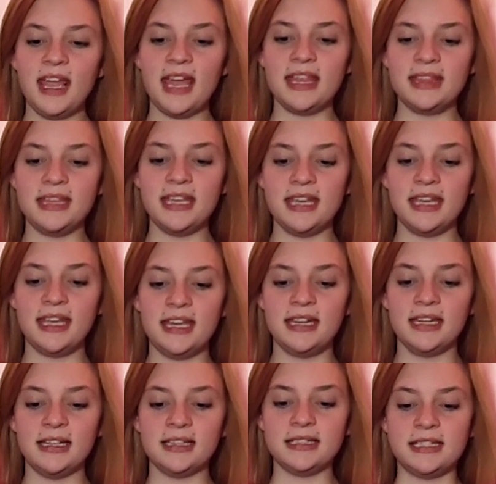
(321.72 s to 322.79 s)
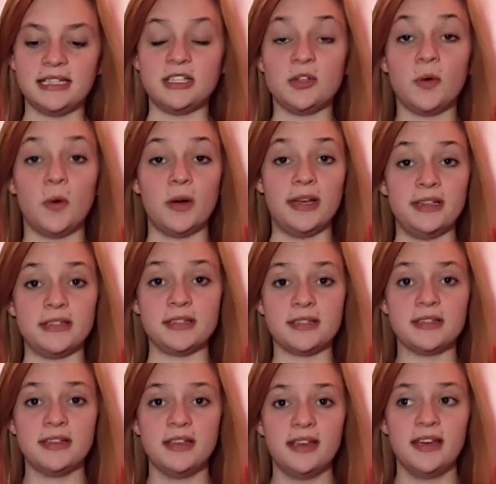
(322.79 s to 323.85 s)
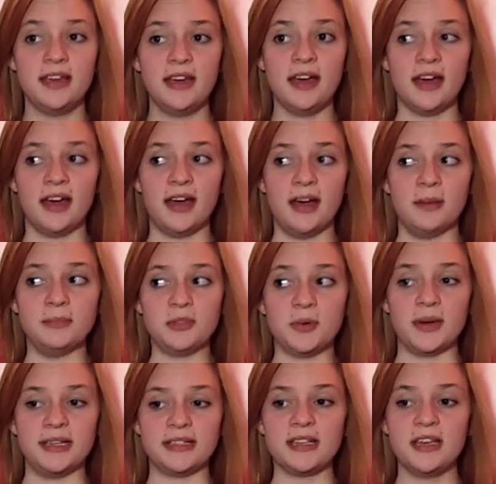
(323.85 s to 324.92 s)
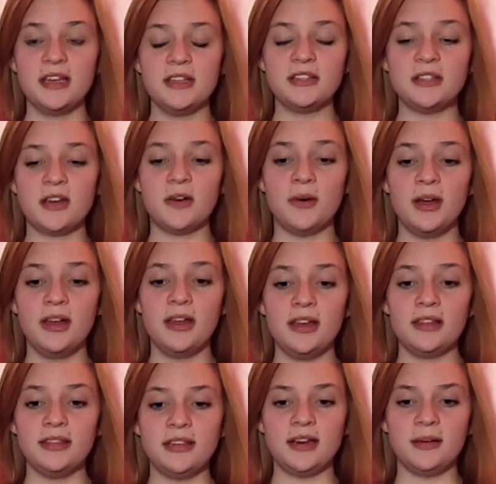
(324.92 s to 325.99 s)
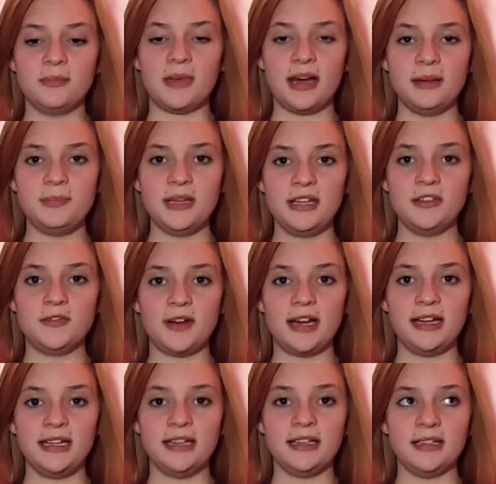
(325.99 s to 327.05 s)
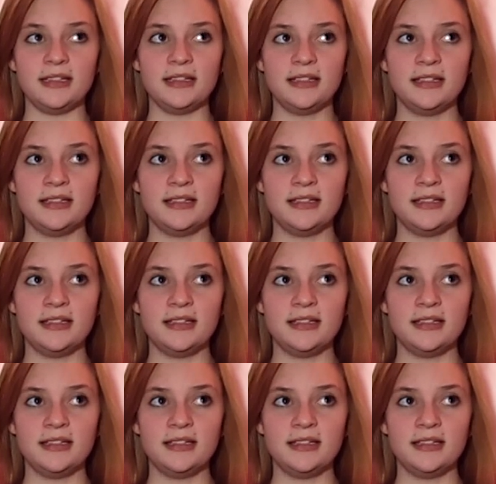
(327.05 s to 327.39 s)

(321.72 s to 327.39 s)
And then, let's see, toys. Toys. So, my big fighting,